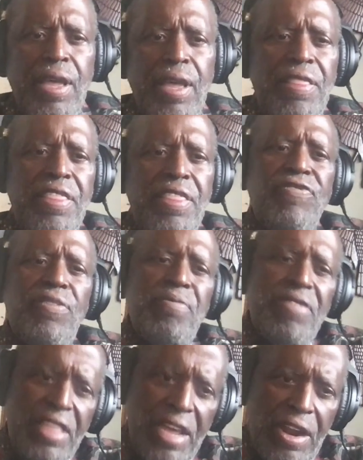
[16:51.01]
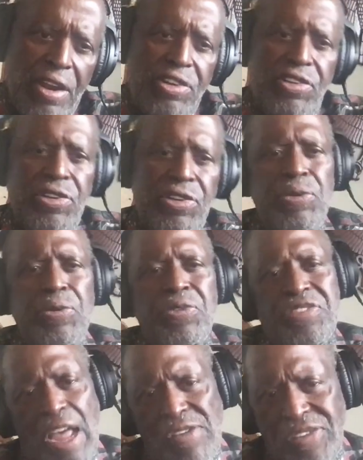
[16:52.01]
And then from there to
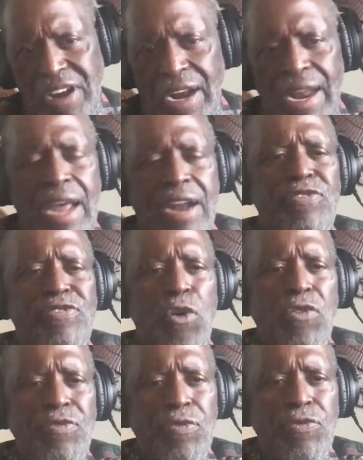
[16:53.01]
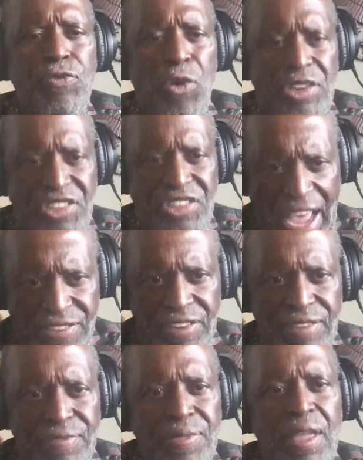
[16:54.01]
South Carolina, Fort
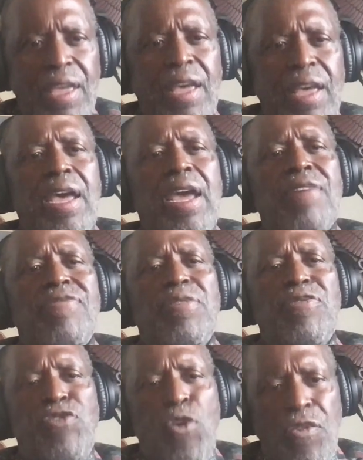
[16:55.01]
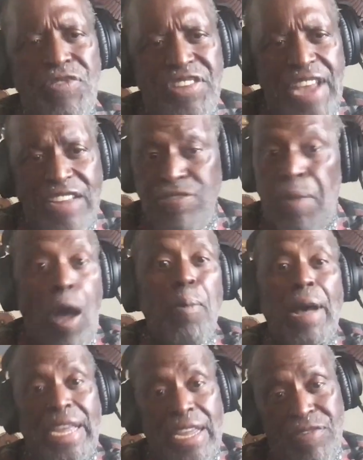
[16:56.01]
Jackson, and from Fort Jackson, from all
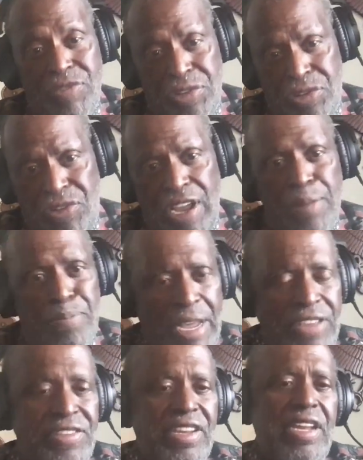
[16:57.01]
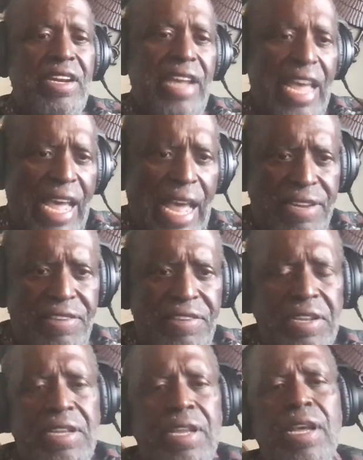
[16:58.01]
my infantry training, basic and
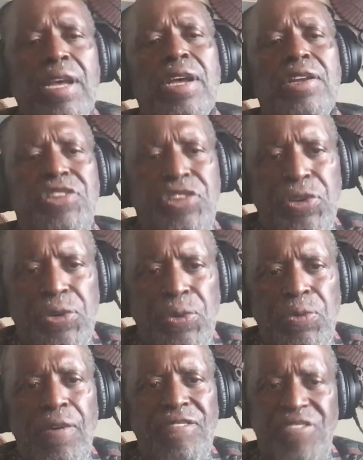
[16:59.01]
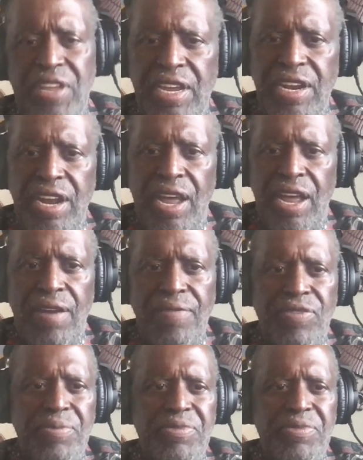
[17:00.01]
AIT, to Vietnam,
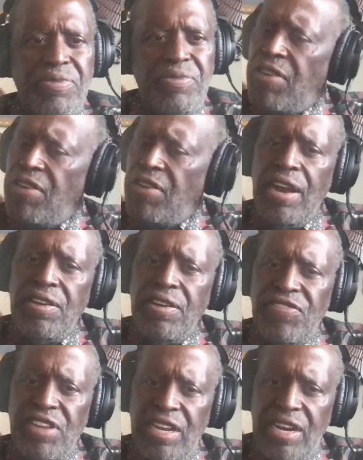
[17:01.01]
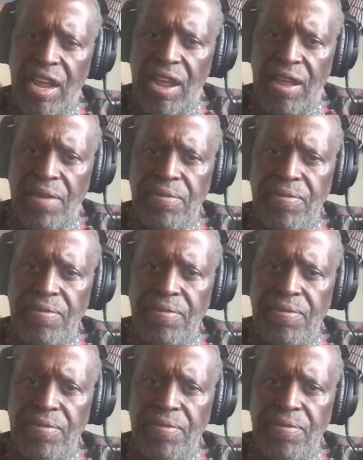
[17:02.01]
from South Carolina to Vietnam.